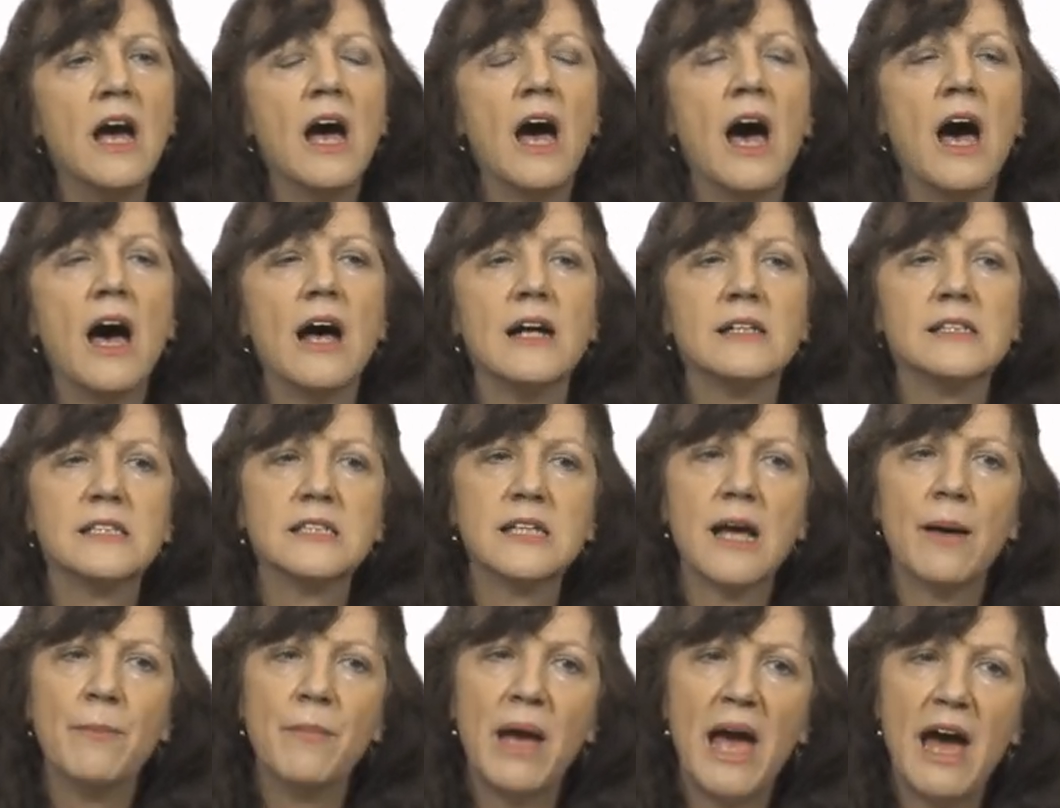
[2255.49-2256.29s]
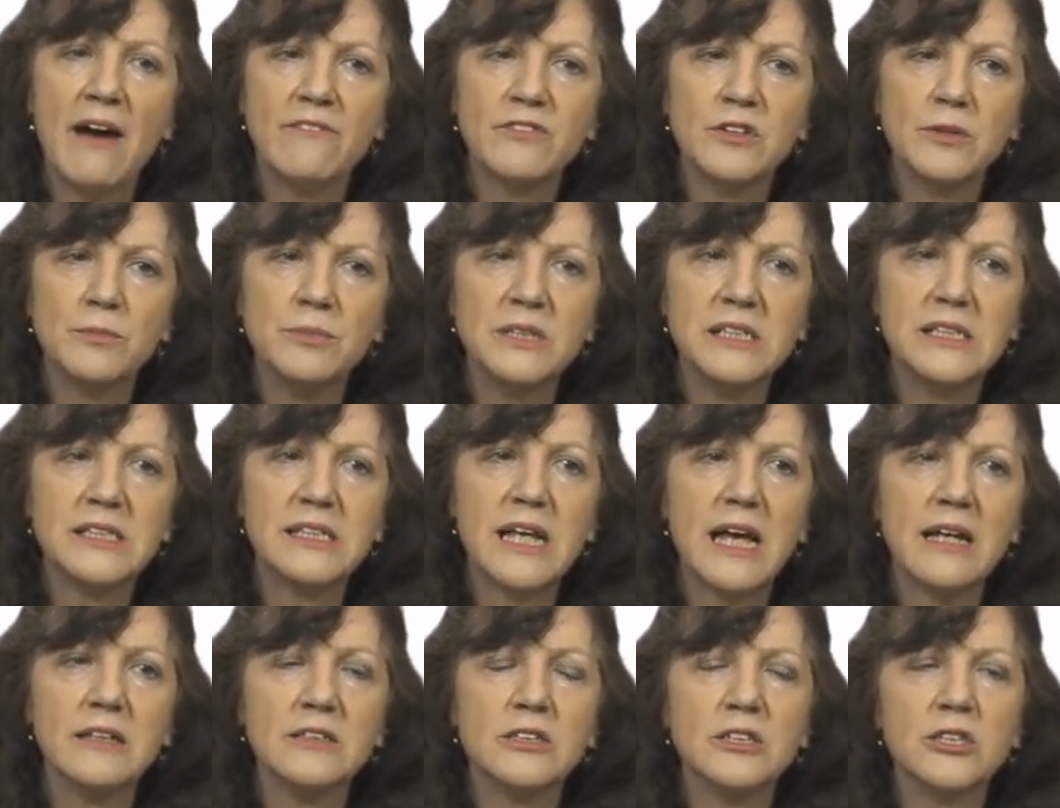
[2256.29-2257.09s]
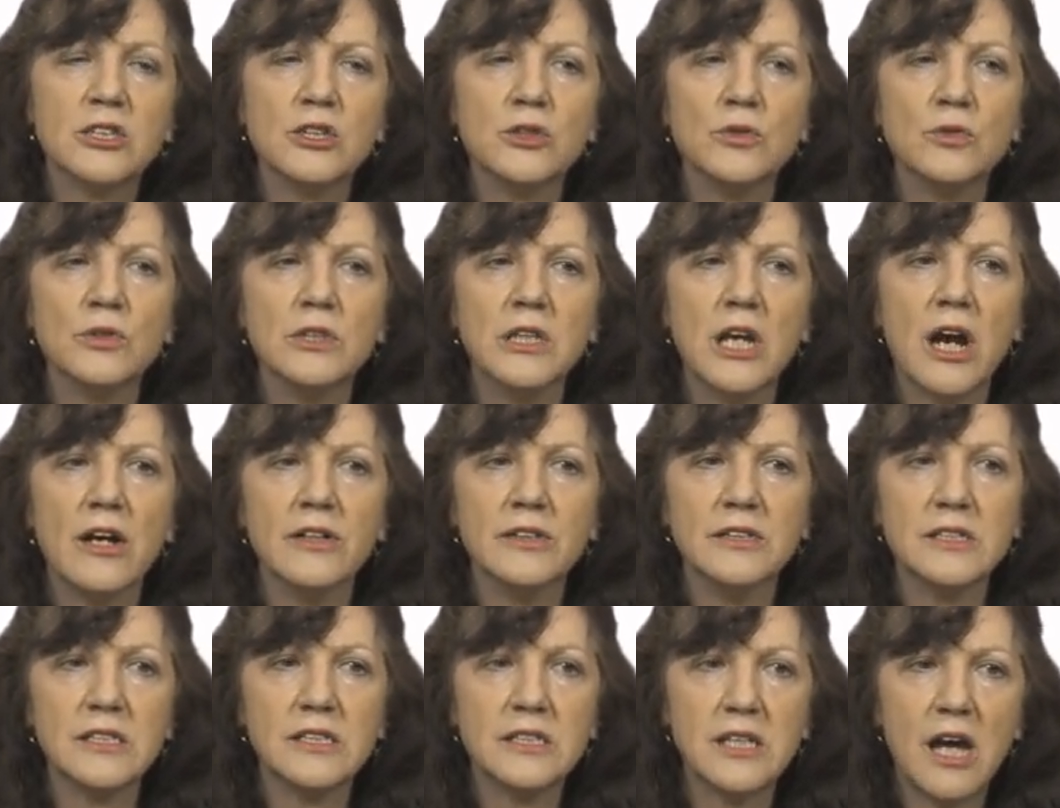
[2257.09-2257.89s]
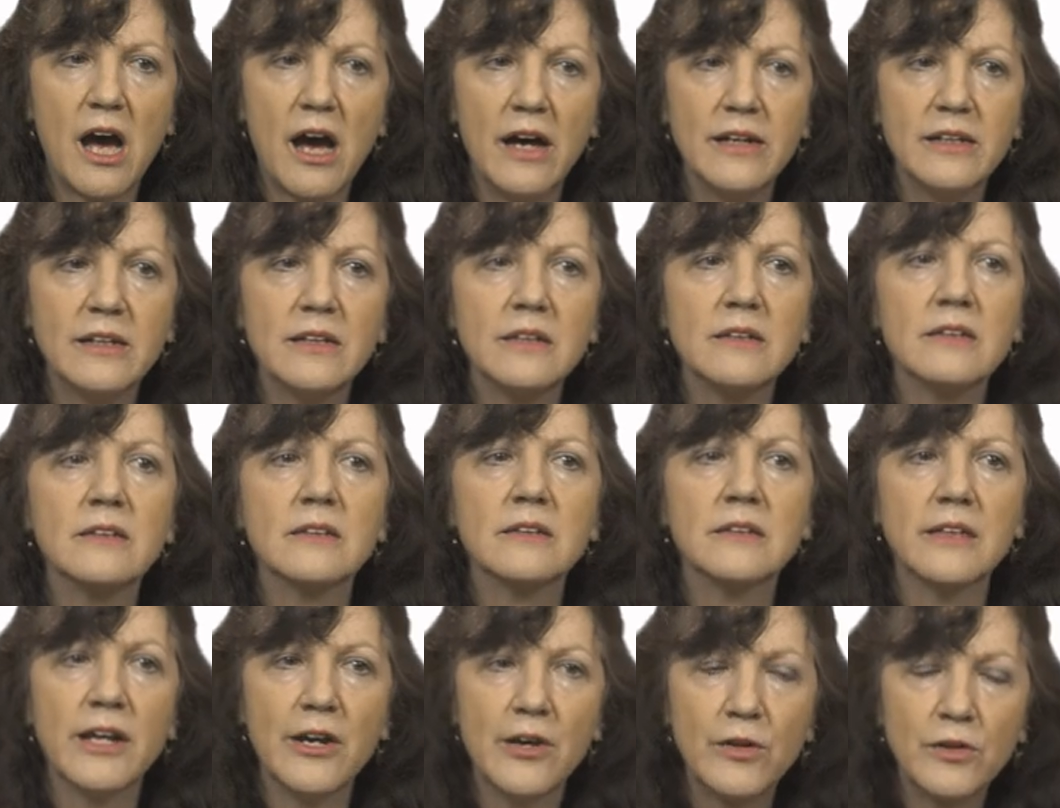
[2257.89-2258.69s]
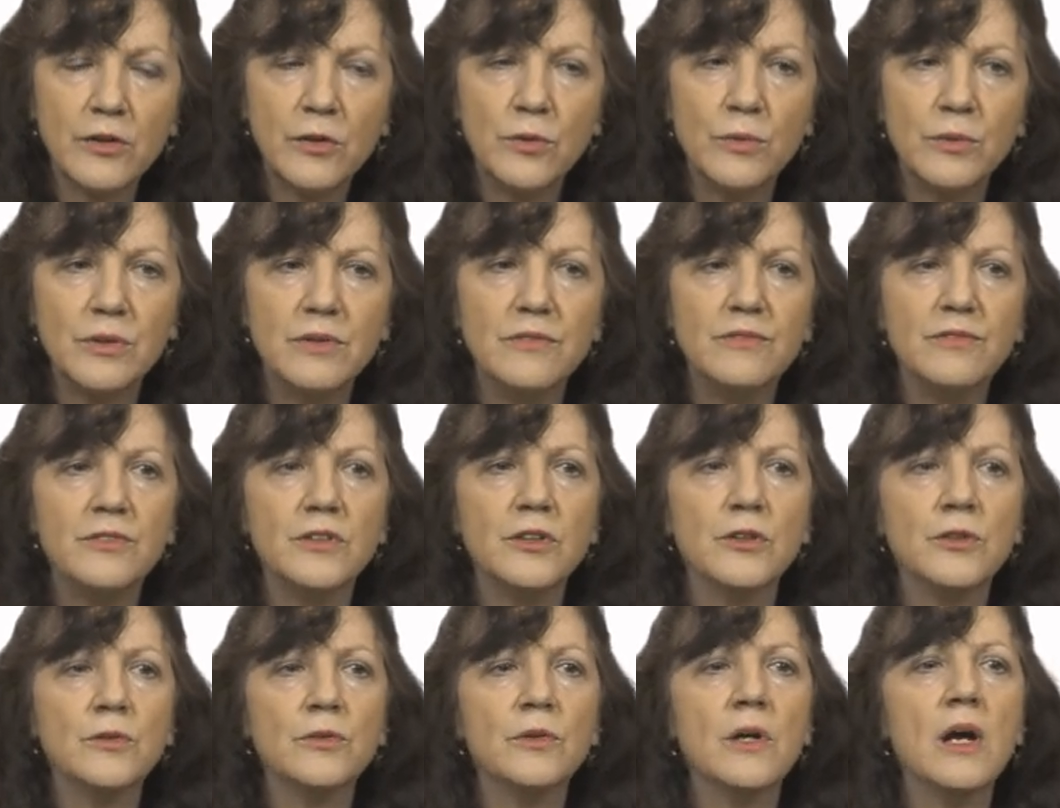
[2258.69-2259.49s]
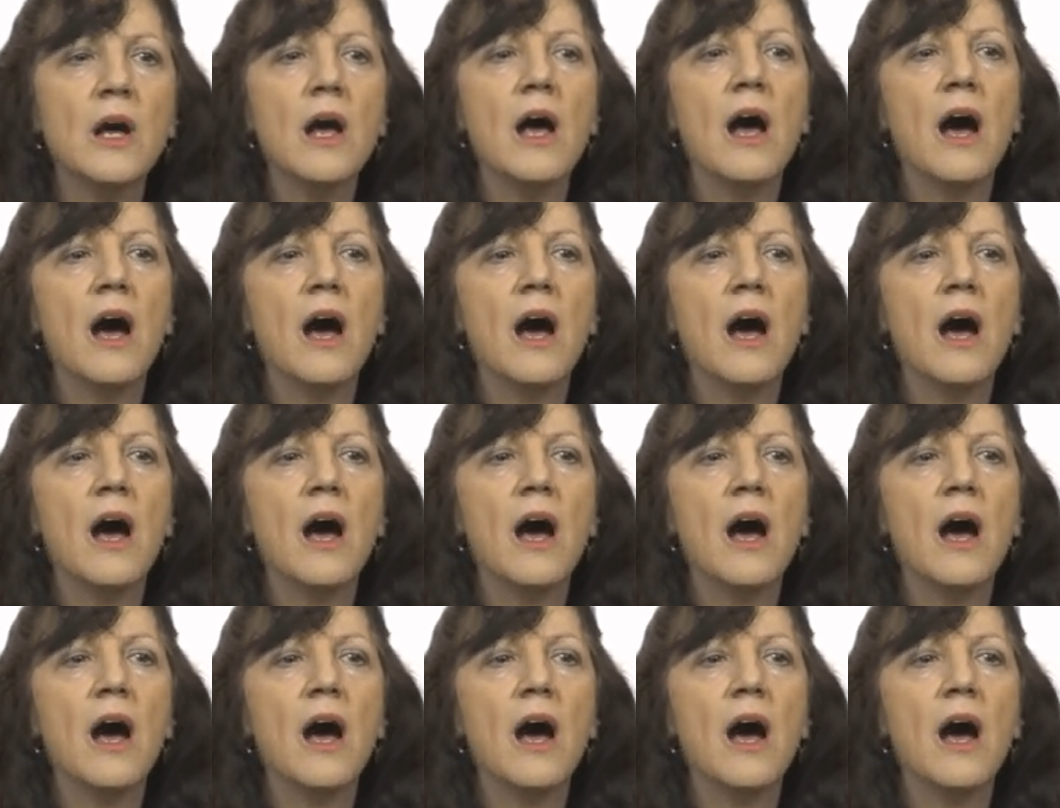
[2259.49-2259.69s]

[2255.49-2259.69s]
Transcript: Uh, some have to be sent to the undecided clerical review,